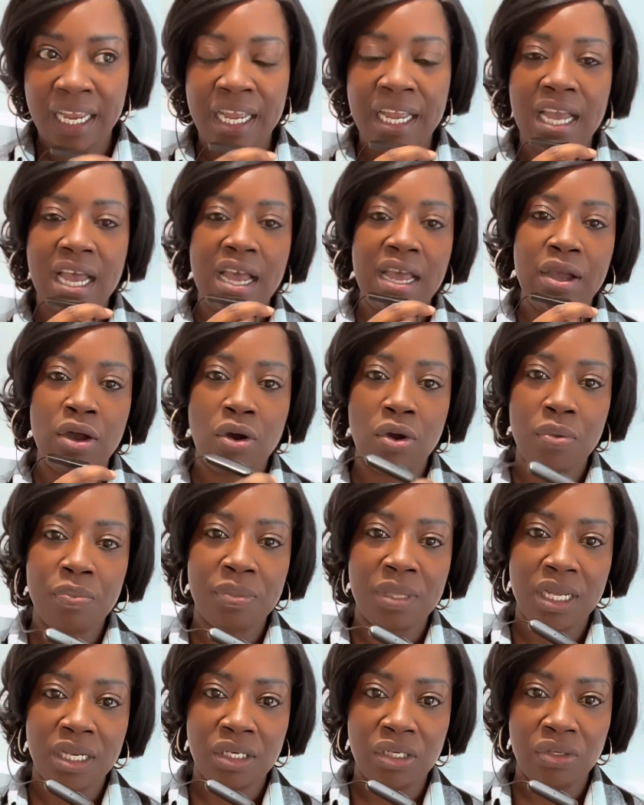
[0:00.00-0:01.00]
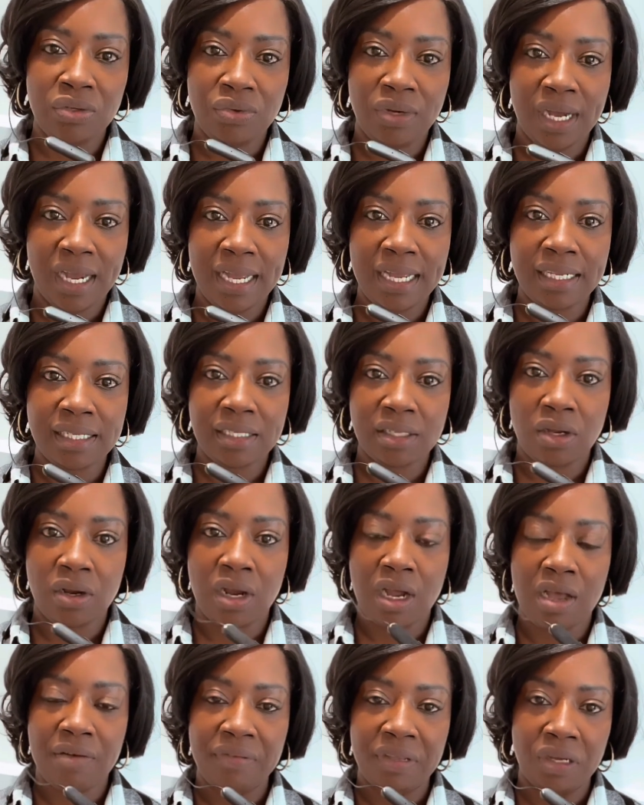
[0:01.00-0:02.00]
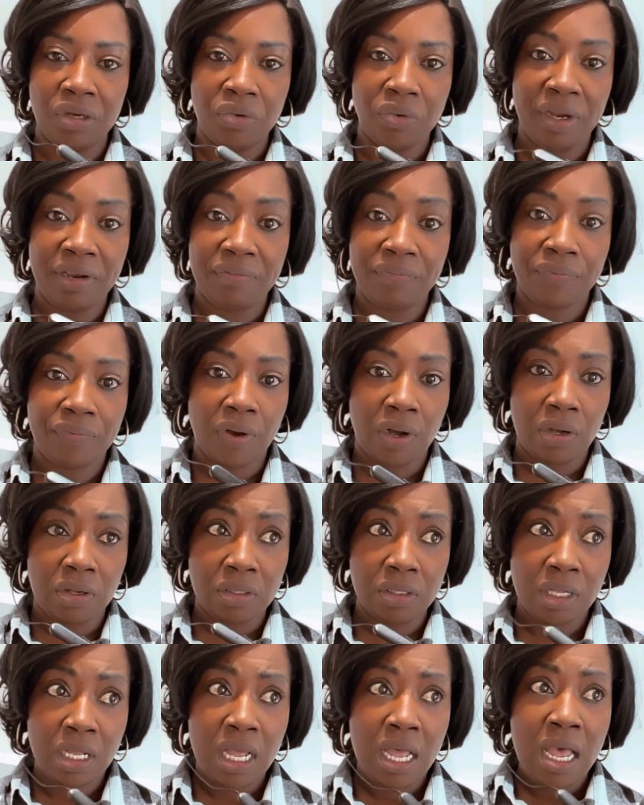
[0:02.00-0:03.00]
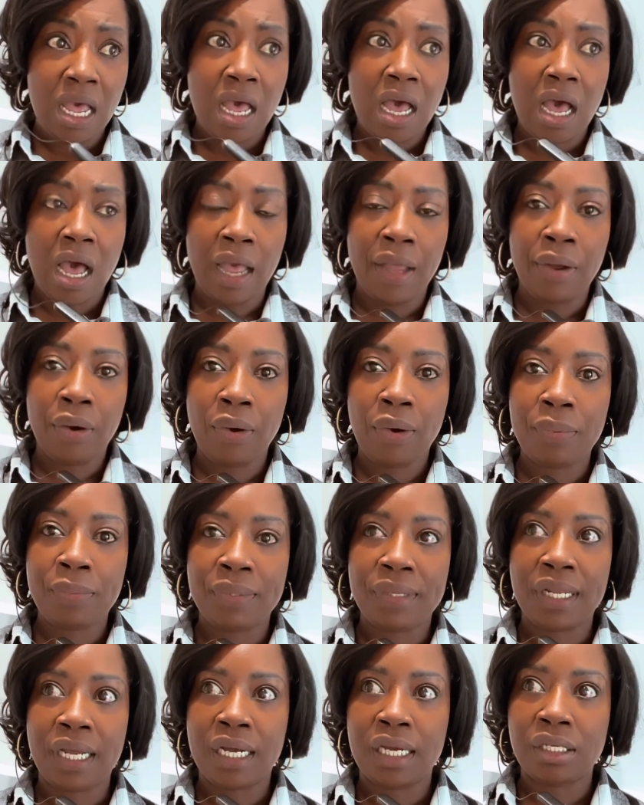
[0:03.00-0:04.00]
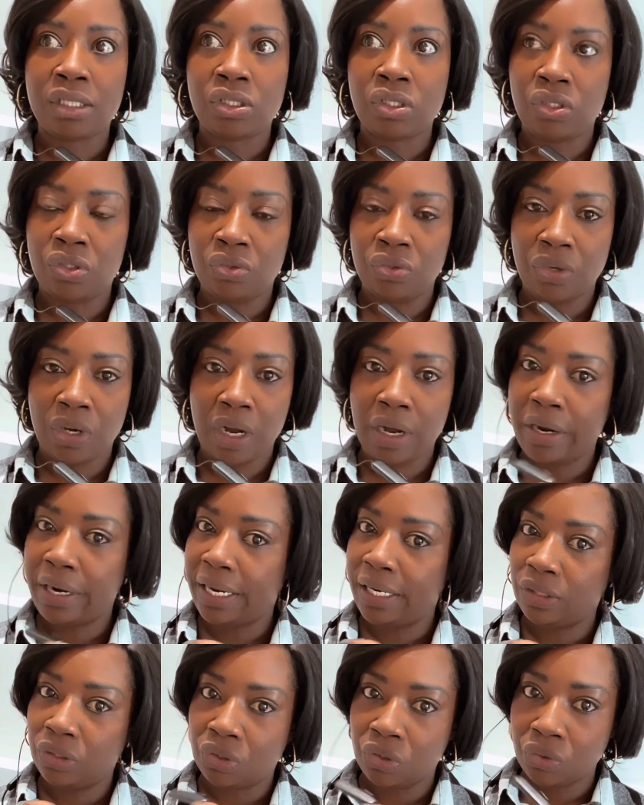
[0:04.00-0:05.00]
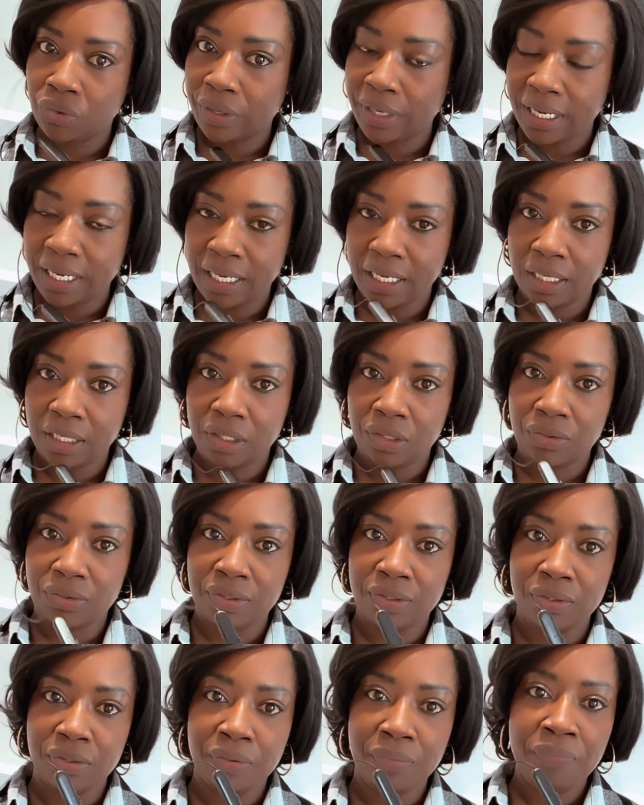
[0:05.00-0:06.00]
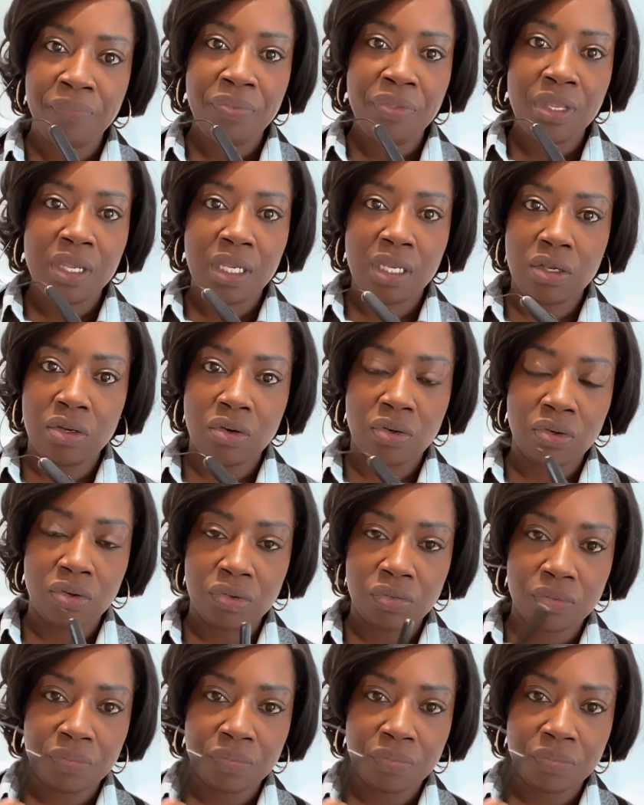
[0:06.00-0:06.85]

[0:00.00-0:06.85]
I hope that you guys are having a great fall. I hope that you are enjoying your, you know,